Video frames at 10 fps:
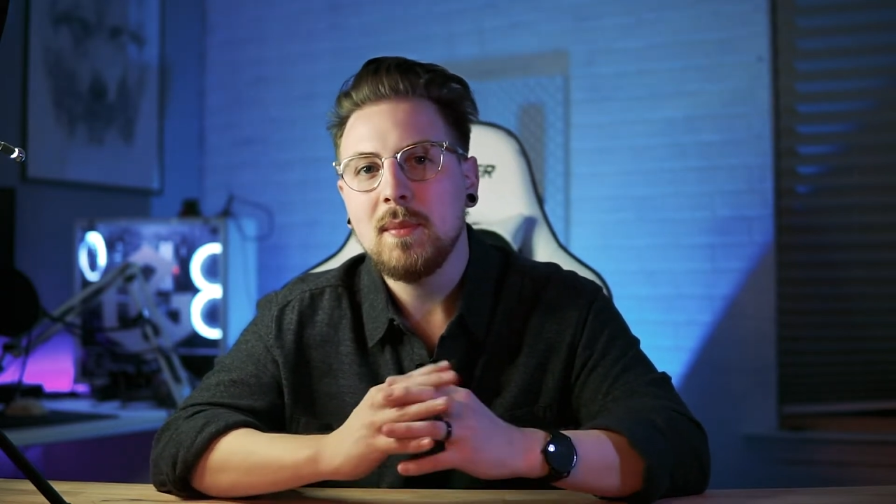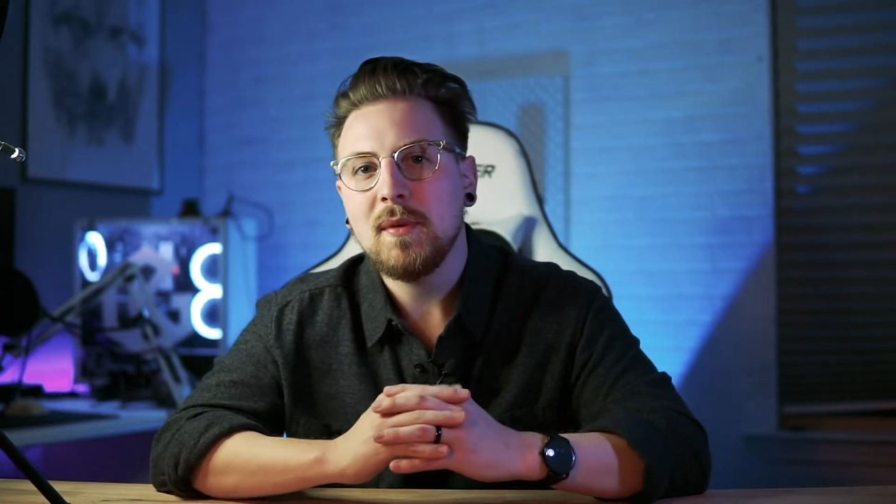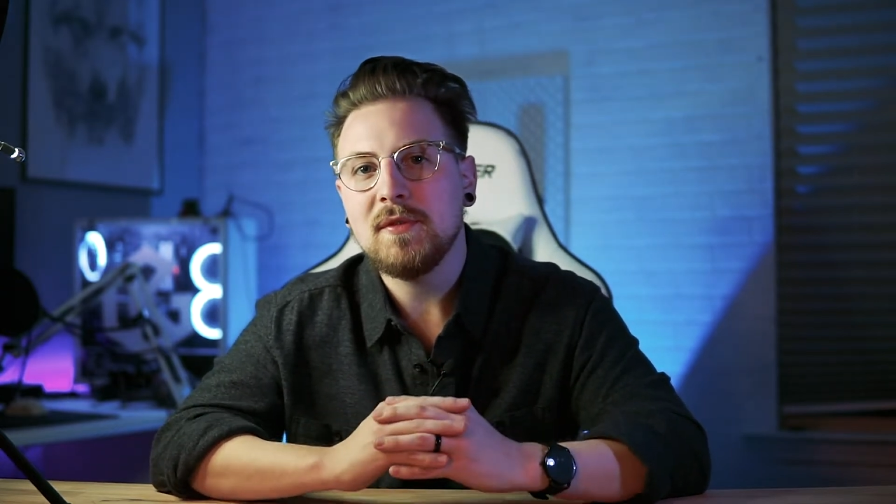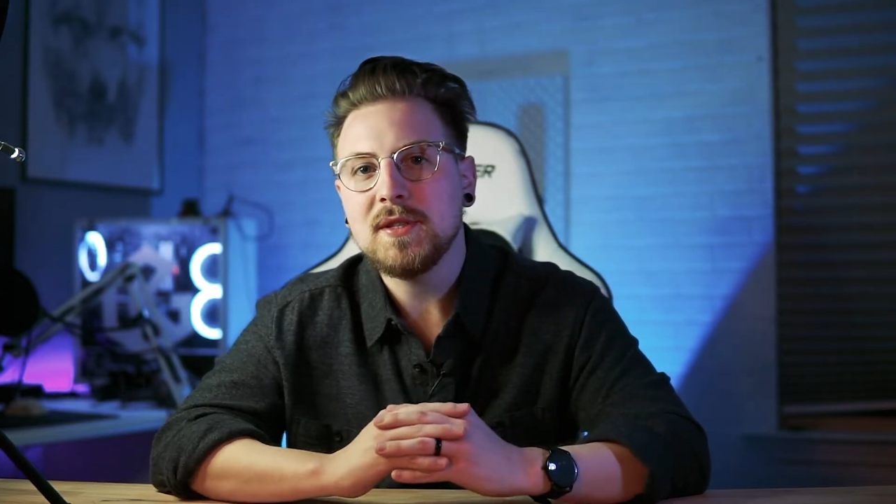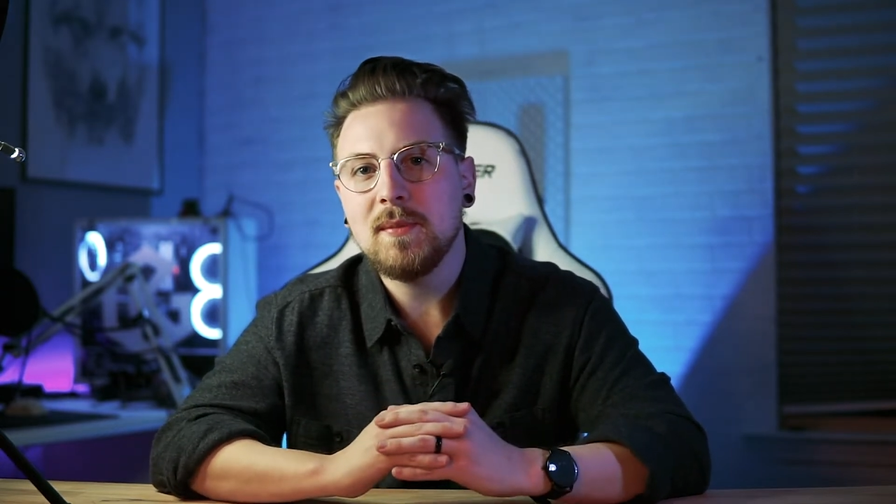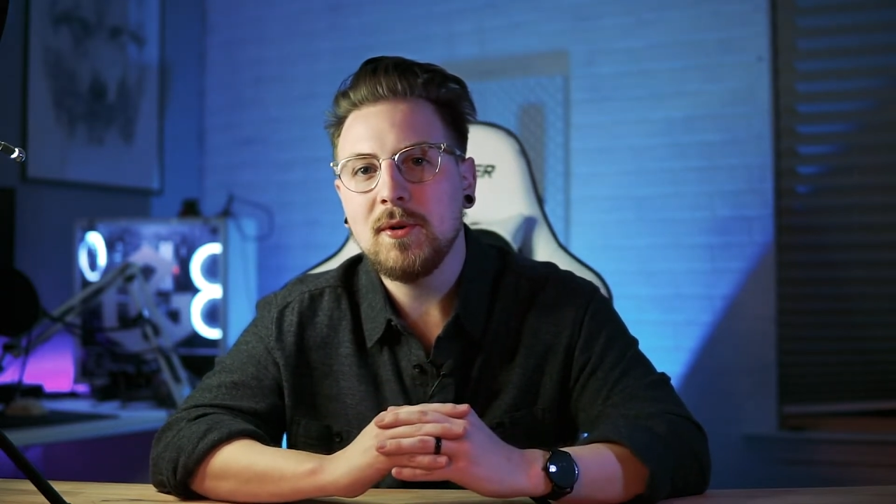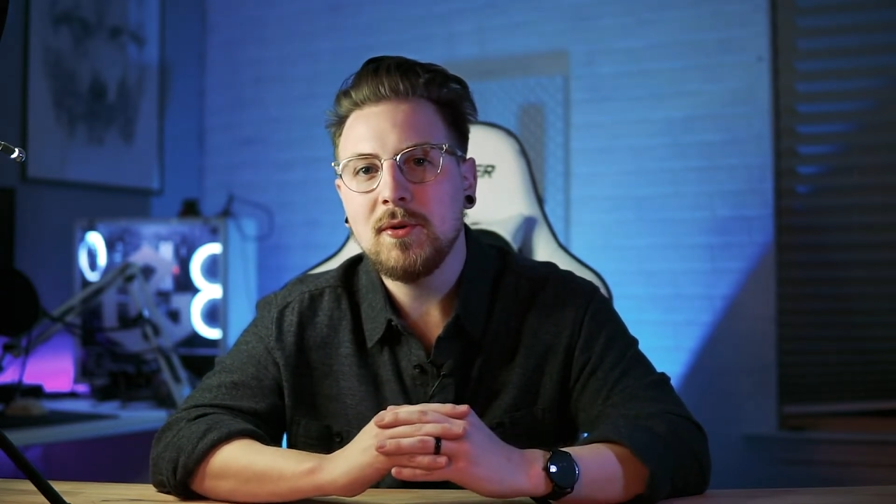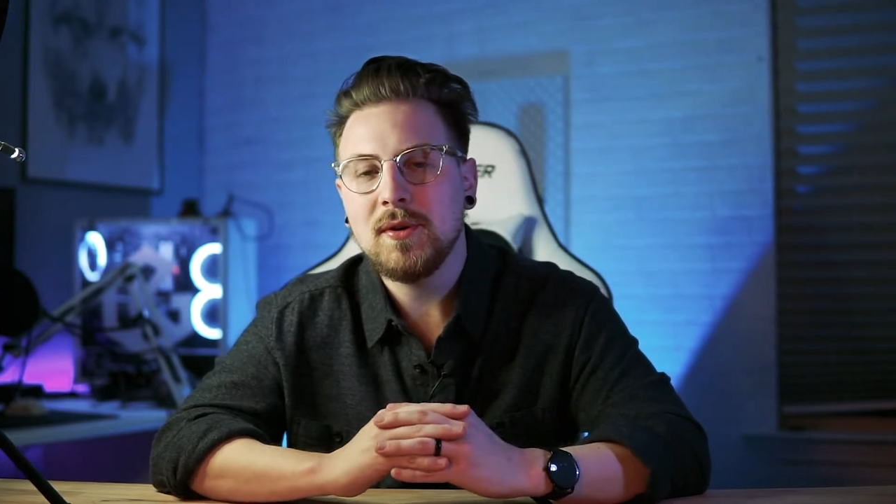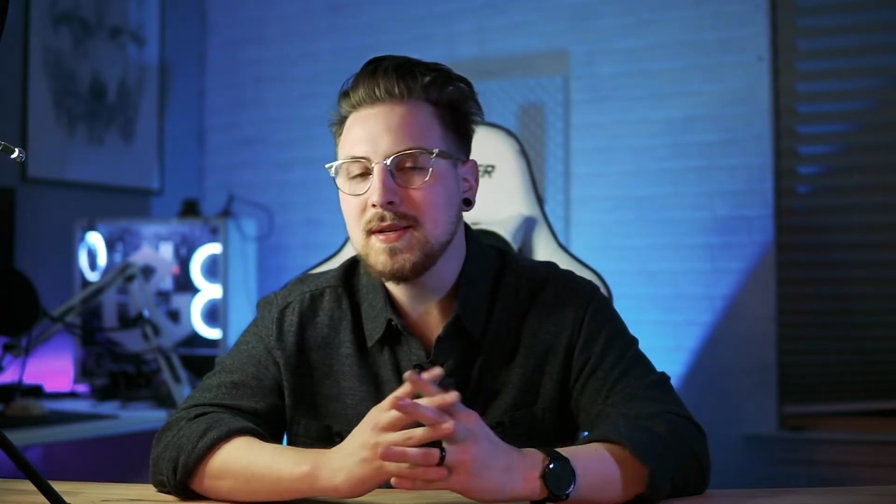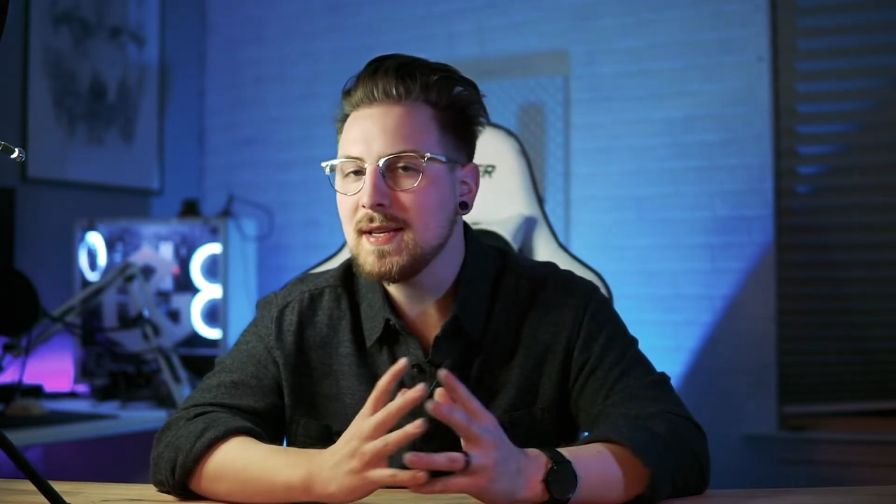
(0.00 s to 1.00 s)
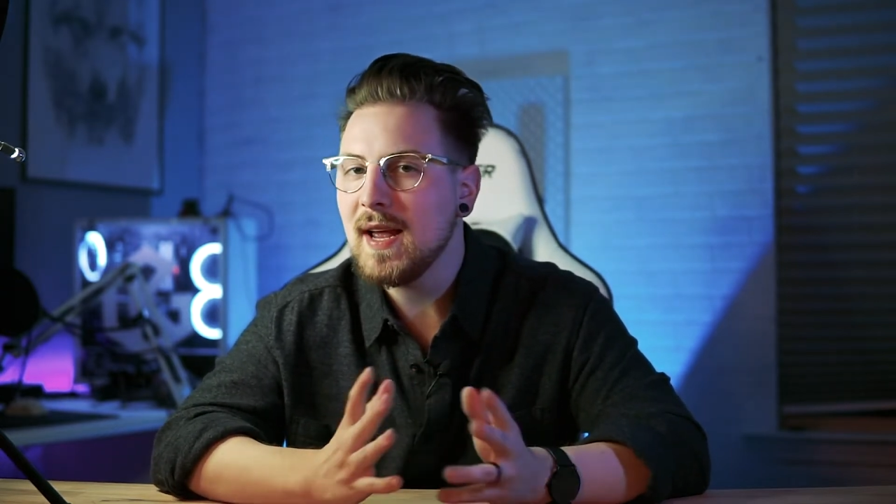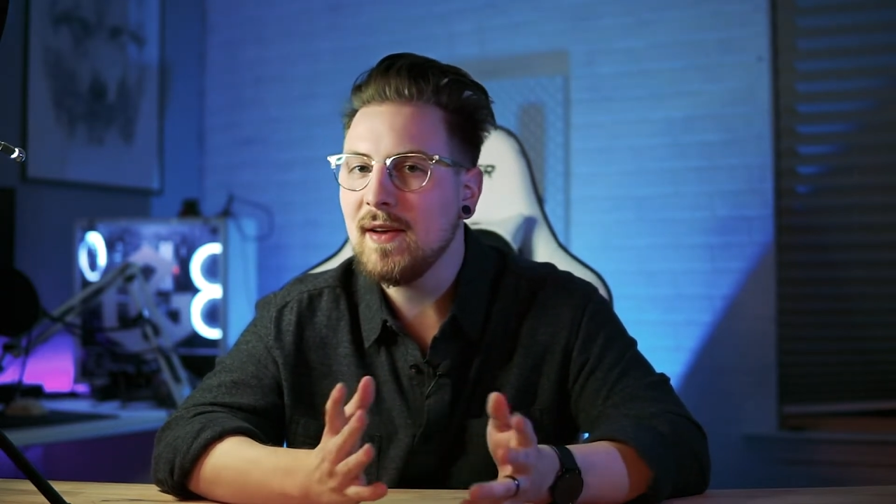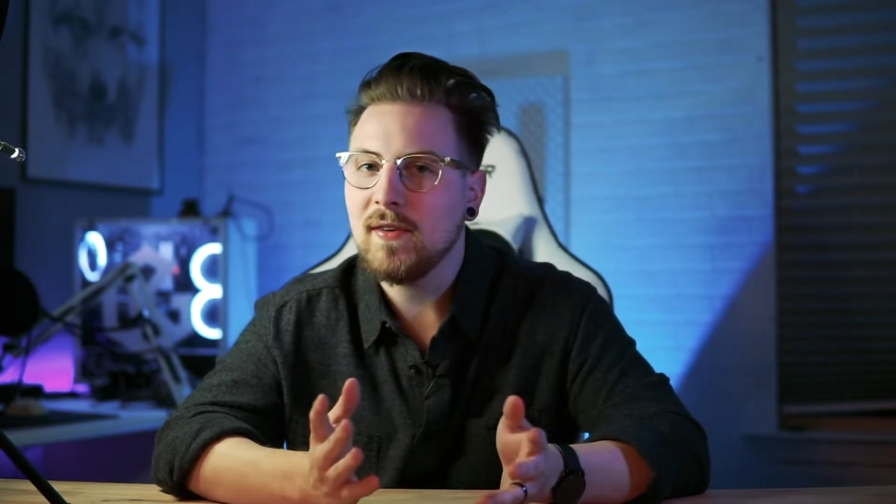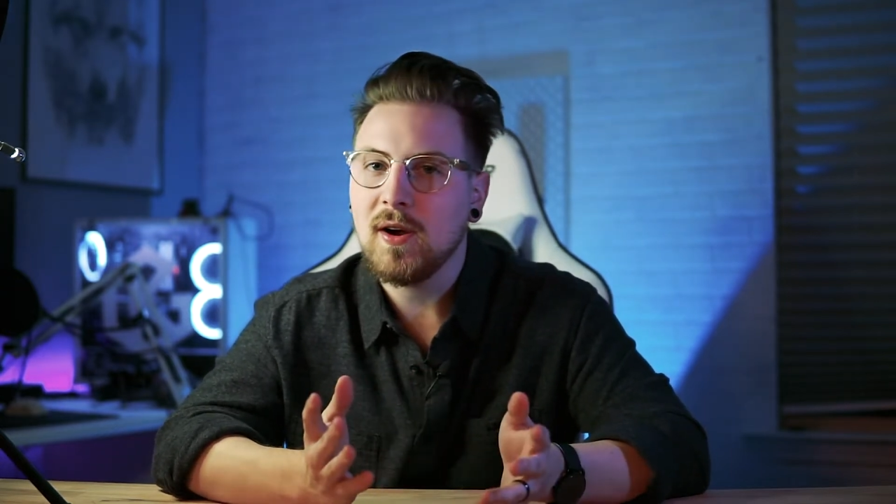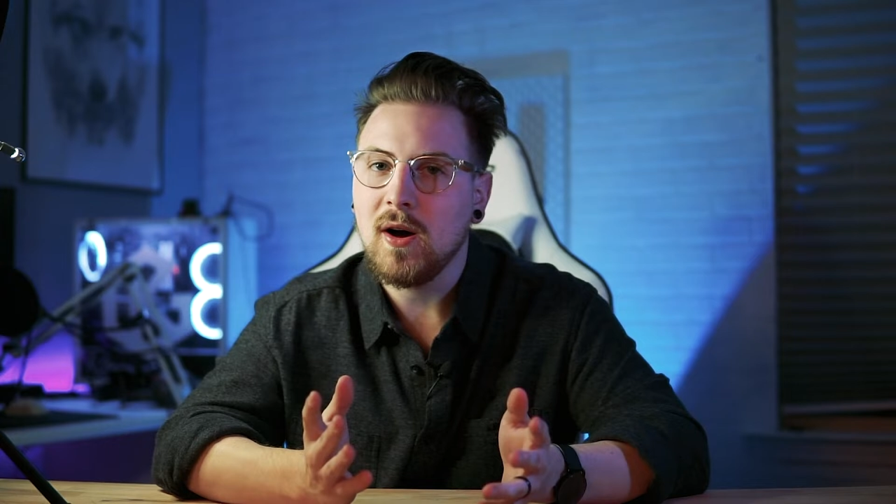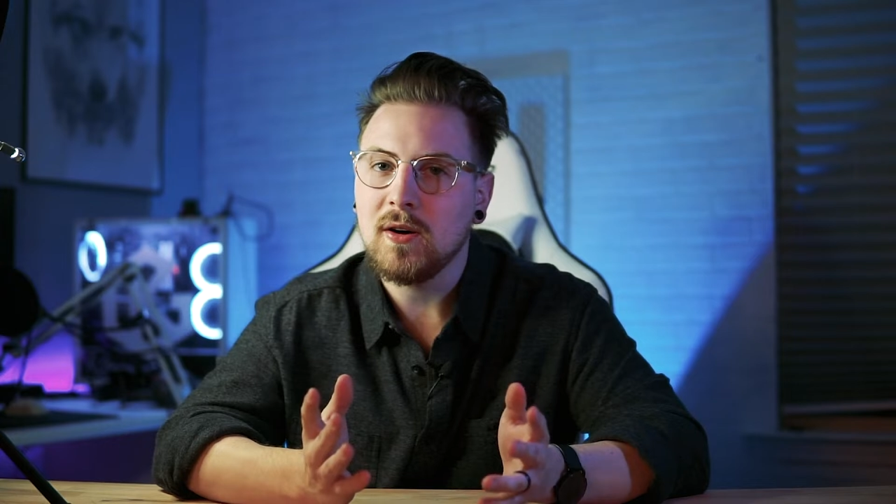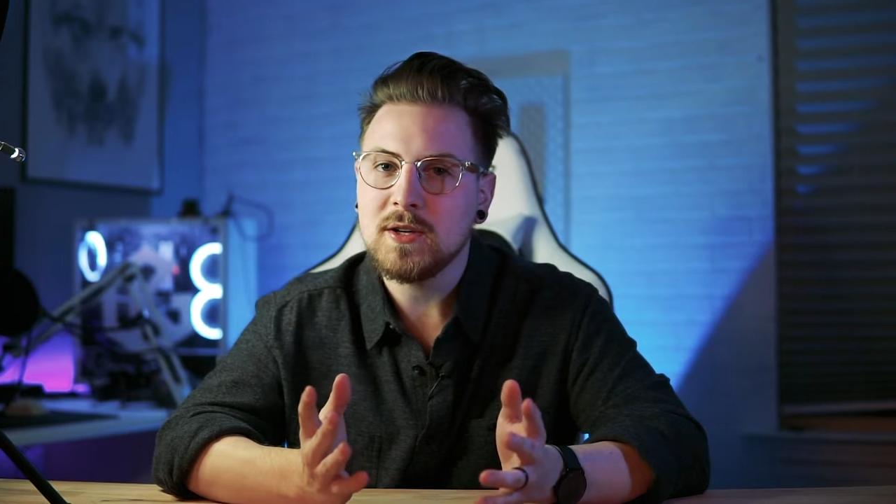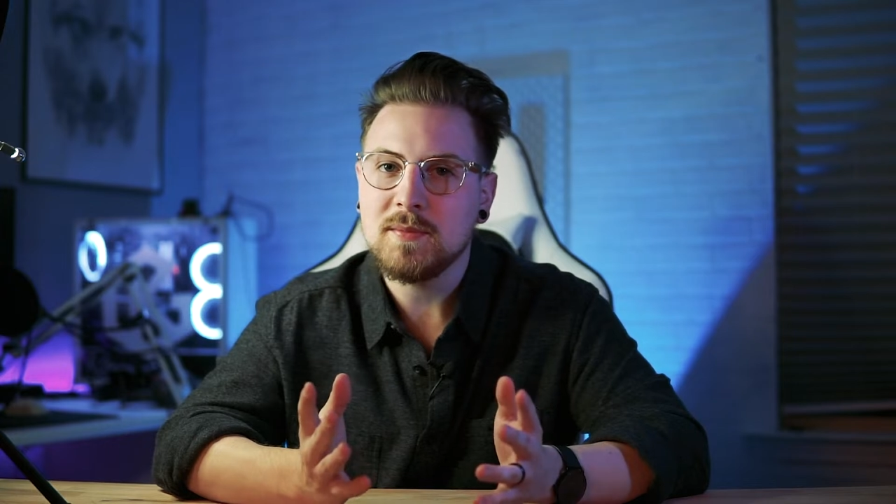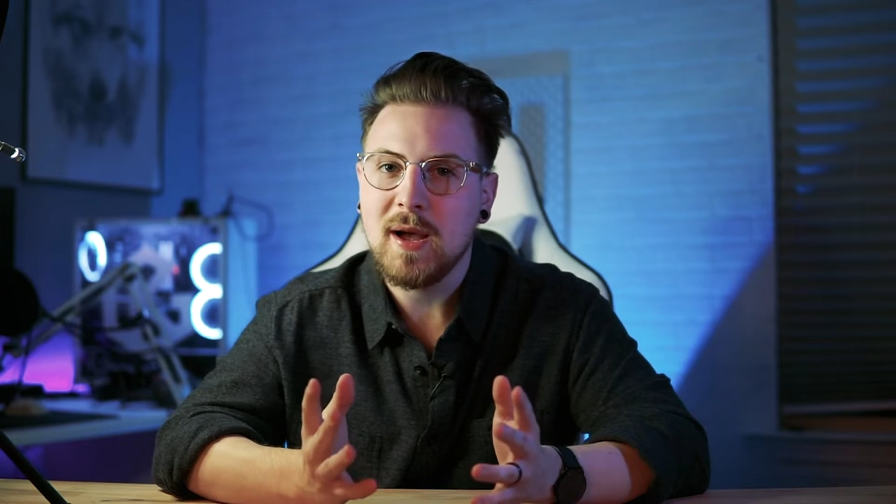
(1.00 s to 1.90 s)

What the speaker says: But for someone who doesn't have a college